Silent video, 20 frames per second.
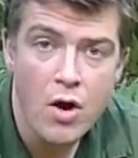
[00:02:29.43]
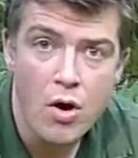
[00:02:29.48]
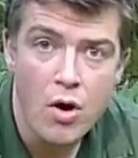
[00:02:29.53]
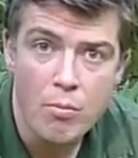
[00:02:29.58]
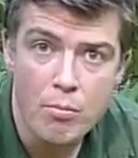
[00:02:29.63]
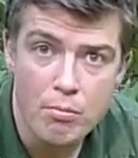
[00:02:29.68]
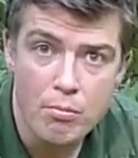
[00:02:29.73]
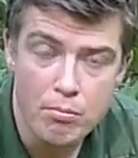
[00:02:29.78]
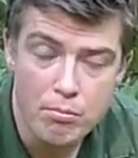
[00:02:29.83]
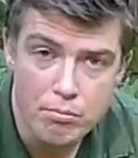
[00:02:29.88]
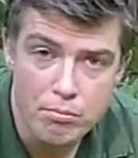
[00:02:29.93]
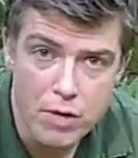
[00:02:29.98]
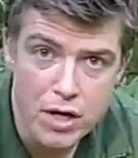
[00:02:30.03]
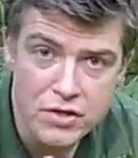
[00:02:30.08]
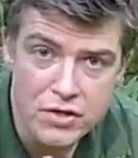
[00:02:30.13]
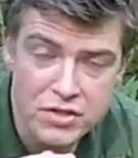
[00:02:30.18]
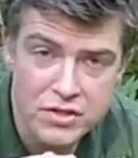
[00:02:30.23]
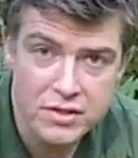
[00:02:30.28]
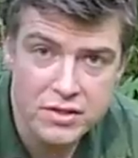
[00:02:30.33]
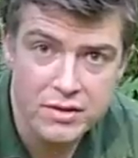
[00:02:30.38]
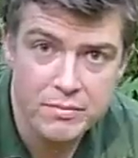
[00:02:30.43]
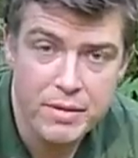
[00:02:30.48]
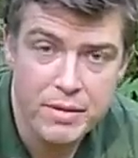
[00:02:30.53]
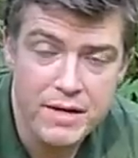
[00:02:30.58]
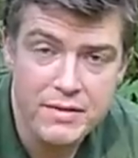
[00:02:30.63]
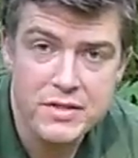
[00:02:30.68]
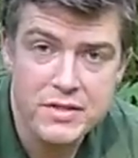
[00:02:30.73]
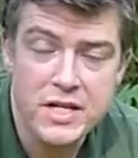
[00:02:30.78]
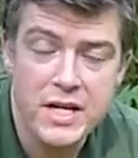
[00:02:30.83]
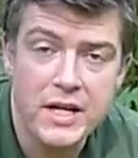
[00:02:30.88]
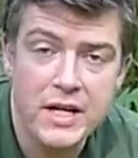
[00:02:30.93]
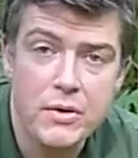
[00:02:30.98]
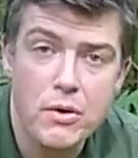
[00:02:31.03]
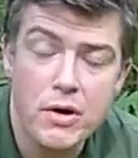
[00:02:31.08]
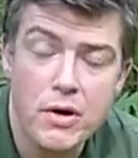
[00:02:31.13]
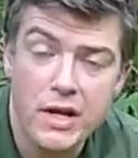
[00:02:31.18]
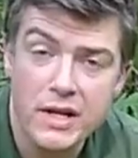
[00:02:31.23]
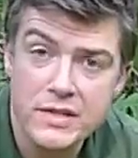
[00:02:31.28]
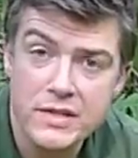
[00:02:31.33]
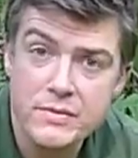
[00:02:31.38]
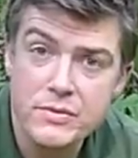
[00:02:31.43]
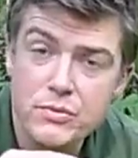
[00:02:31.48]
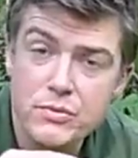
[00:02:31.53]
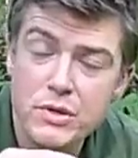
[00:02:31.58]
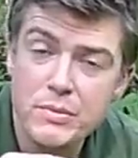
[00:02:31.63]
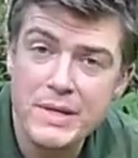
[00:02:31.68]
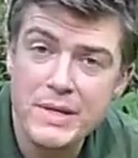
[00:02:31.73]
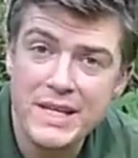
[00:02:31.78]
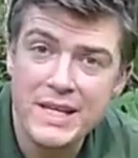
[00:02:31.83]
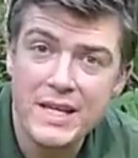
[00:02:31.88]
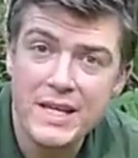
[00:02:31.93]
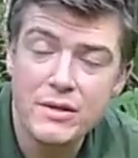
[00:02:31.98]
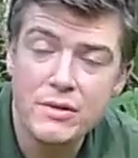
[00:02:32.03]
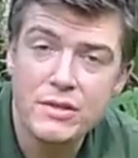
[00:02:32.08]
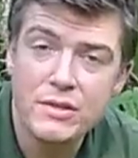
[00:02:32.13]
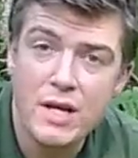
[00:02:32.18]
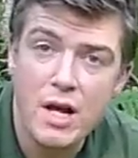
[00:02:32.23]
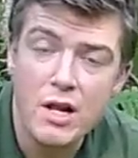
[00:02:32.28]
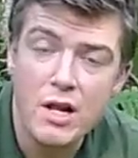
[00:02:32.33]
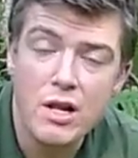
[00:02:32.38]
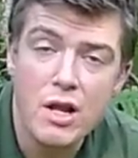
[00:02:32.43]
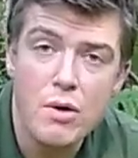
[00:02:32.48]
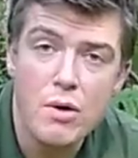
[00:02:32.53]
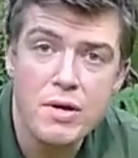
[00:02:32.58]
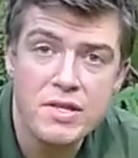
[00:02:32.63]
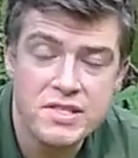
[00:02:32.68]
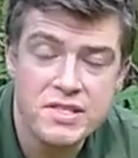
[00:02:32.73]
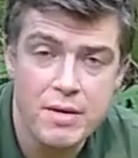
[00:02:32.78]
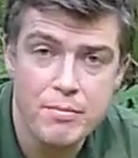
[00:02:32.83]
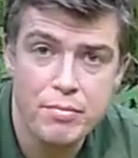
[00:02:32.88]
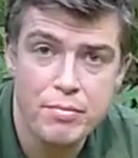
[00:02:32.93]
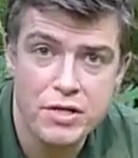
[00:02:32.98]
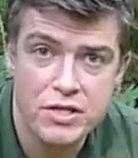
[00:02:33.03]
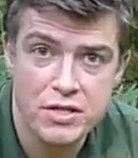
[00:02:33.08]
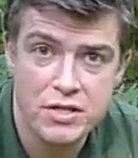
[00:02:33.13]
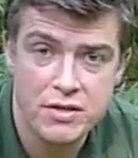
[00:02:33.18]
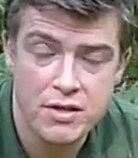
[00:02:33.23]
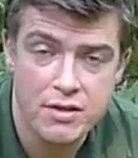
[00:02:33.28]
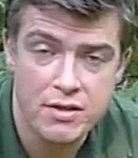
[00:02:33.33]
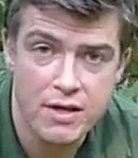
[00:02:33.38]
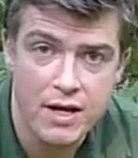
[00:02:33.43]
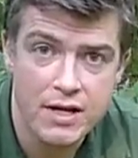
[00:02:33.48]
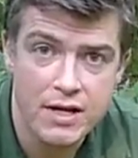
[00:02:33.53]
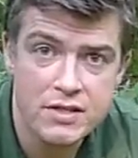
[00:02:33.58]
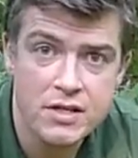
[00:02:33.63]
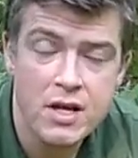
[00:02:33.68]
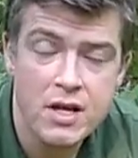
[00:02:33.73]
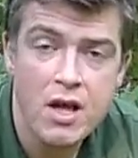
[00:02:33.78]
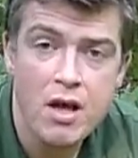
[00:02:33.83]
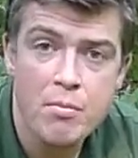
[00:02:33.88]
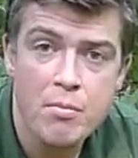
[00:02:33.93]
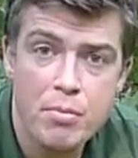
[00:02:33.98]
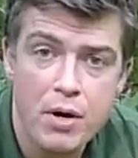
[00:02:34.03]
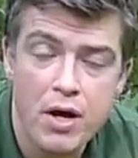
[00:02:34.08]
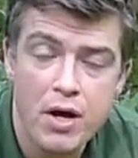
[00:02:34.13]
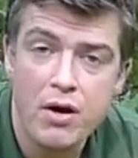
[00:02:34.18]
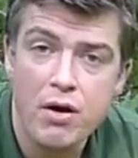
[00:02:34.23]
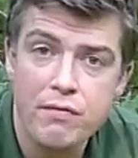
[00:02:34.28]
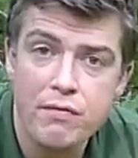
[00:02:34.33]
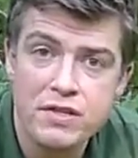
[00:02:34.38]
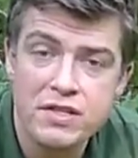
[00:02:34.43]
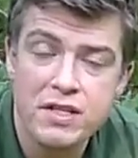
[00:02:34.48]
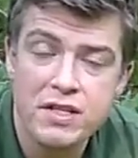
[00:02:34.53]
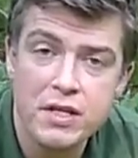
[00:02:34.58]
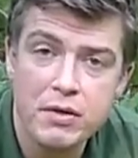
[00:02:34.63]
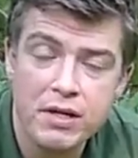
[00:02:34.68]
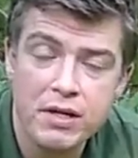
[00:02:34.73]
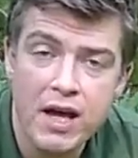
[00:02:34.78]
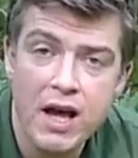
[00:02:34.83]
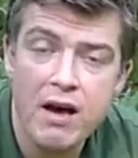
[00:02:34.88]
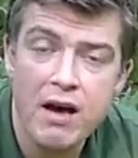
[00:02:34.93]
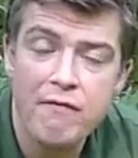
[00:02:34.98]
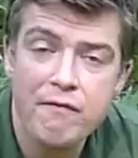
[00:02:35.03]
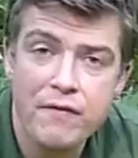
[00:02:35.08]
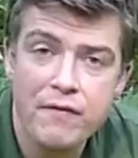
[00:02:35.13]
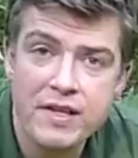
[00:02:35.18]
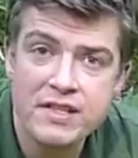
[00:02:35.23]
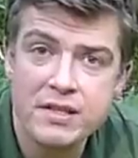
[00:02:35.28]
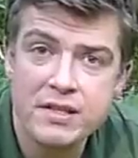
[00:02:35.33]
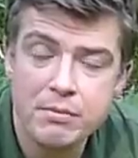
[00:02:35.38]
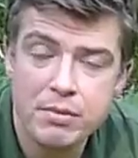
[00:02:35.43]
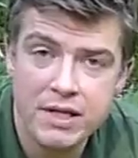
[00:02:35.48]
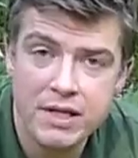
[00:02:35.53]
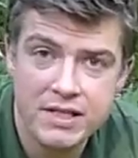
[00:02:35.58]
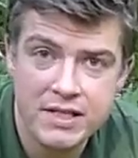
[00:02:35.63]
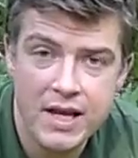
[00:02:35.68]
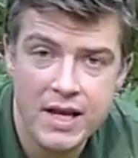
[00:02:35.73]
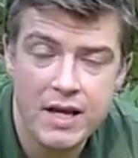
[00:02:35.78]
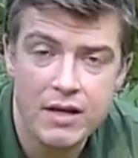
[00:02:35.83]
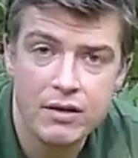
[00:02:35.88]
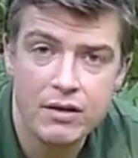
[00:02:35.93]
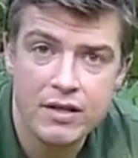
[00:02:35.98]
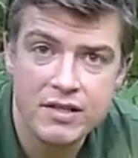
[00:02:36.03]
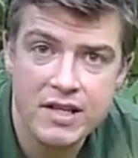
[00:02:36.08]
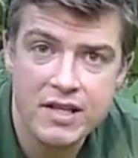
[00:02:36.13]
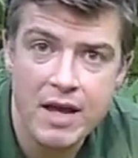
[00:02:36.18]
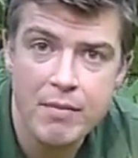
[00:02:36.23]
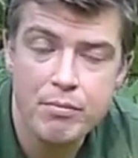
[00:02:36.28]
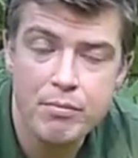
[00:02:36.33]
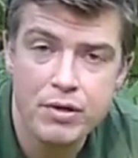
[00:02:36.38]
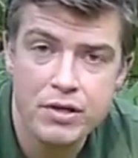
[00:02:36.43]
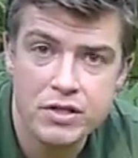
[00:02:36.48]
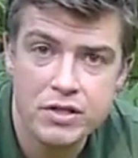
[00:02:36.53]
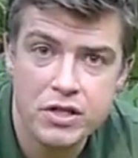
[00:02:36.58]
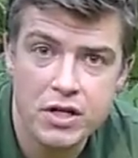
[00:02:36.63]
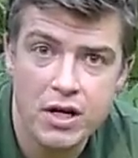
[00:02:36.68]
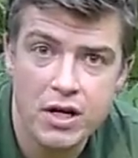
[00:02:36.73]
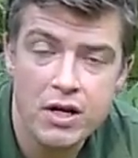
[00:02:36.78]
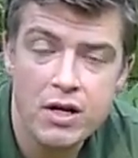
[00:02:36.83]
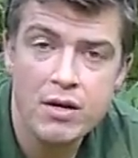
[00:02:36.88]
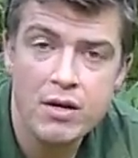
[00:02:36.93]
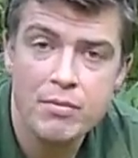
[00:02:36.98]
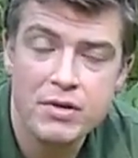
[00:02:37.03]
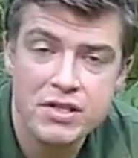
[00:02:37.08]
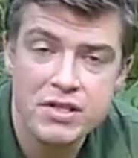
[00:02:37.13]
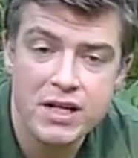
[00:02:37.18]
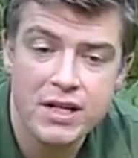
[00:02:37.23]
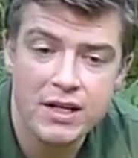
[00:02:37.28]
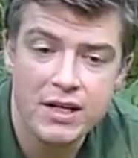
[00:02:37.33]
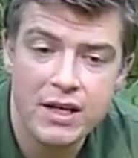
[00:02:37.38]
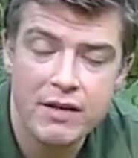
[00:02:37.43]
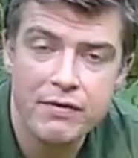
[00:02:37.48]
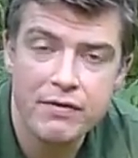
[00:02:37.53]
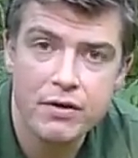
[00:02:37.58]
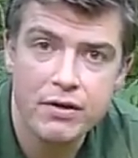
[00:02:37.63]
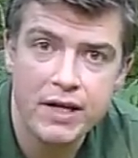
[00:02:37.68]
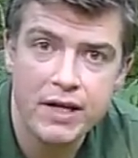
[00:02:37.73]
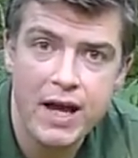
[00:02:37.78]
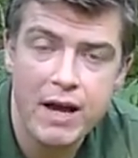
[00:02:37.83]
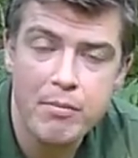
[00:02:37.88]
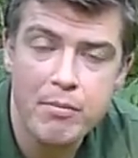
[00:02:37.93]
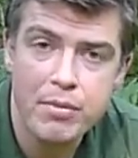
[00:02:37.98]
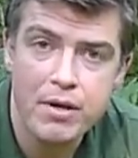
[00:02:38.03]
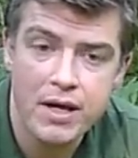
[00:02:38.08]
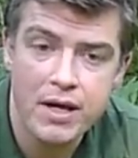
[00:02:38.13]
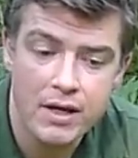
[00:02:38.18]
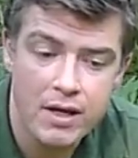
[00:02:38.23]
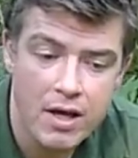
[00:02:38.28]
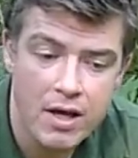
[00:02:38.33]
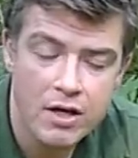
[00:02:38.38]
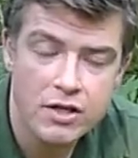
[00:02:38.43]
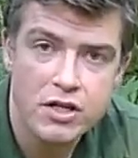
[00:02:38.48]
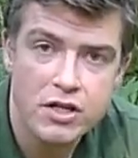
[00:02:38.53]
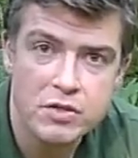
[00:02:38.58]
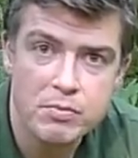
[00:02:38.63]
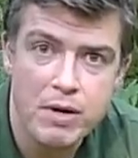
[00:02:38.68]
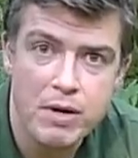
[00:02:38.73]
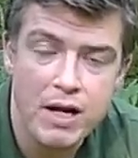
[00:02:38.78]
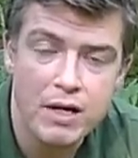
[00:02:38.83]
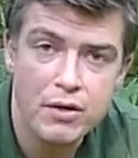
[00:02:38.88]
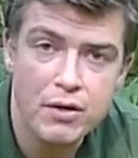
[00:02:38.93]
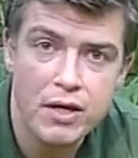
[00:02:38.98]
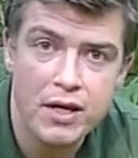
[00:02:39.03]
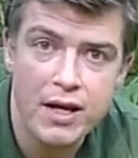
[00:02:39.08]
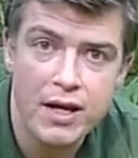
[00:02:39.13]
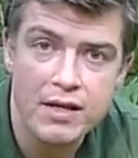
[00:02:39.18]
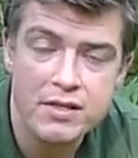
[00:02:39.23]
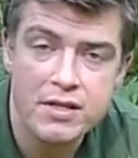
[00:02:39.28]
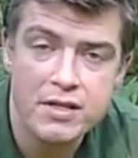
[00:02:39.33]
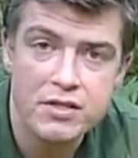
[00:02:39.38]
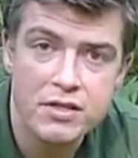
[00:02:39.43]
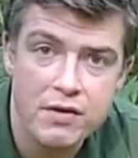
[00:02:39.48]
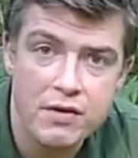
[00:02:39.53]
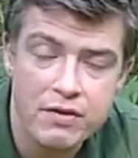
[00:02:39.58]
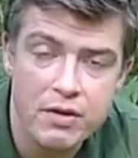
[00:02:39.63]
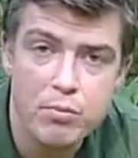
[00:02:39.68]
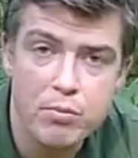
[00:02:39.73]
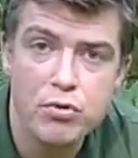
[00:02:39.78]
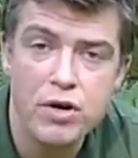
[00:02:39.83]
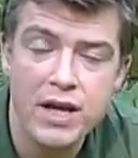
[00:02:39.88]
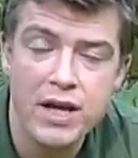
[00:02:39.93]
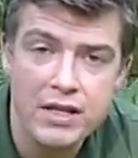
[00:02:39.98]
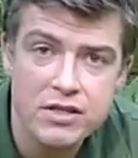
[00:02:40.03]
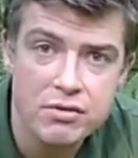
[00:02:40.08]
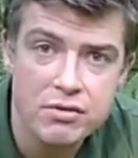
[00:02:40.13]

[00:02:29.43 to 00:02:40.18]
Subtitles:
Most pathogenic organisms will be killed at a lower temperature than that, but obviously you can't visibly tell the temperature, particularly if you're camping, just by looking at it. So if you bring it